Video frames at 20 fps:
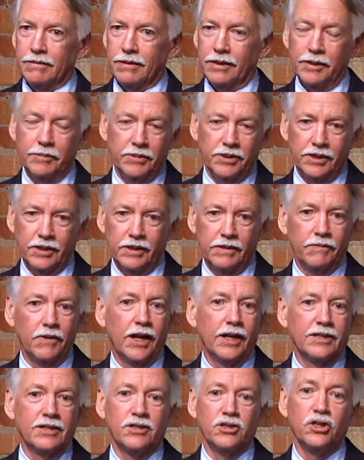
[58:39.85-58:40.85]
limited, if
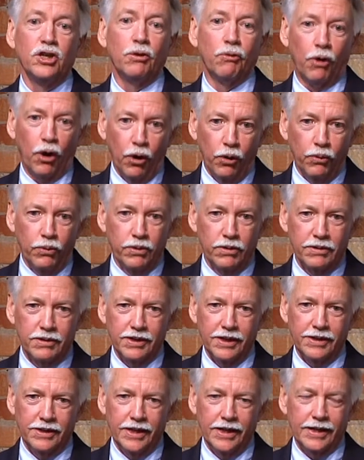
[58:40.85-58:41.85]
not zero,
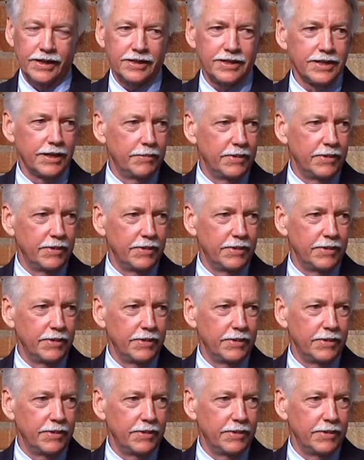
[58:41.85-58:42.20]
in the next.